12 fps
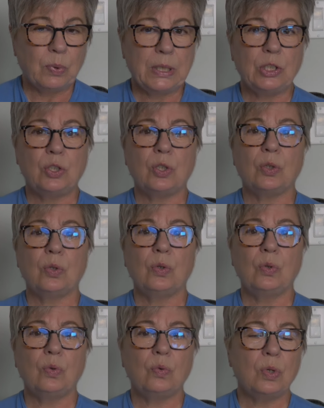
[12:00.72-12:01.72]
We
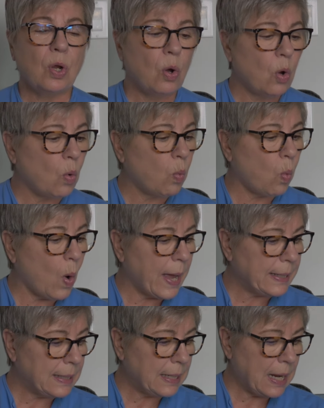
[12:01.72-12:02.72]
do know
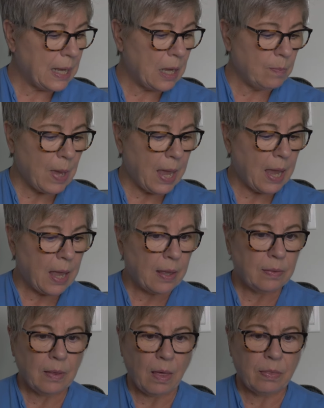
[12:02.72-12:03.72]
one name,
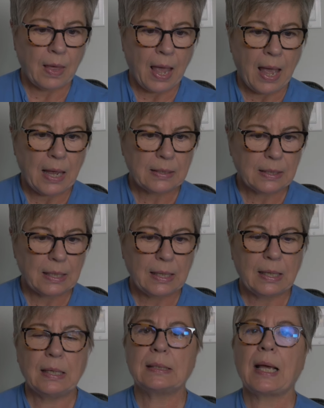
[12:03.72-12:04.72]
and that
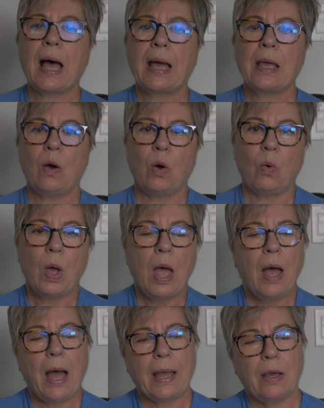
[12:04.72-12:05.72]
is Hi-Ho.
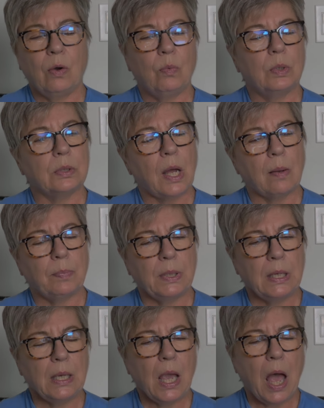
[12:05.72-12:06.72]
Hi-Ho will not
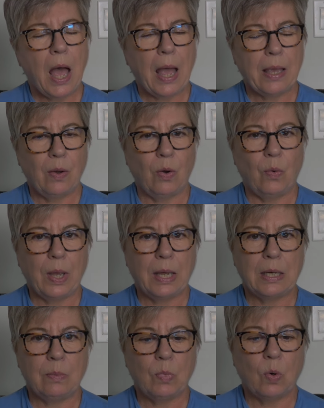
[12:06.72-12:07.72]
be Hi-Ho
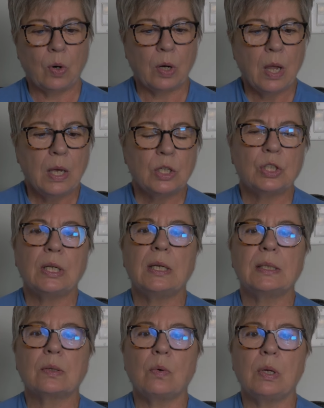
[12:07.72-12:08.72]
anymore. She
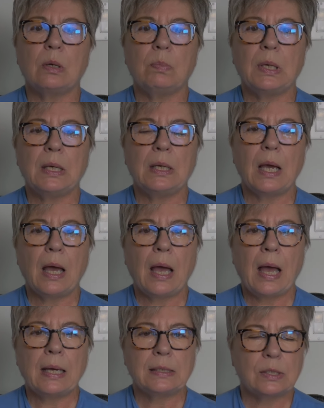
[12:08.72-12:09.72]
is going to be
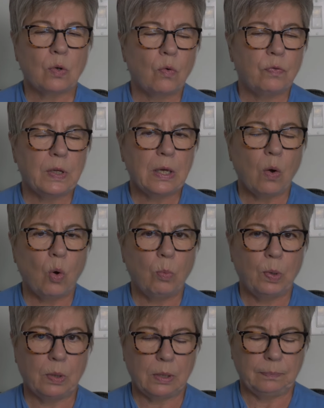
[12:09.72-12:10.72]
Sophie
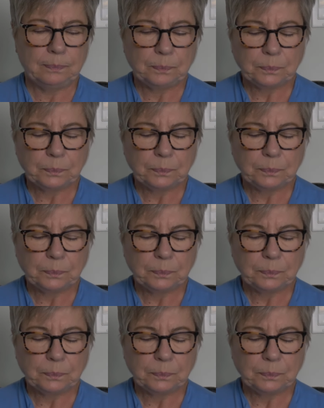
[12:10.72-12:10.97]
Opal.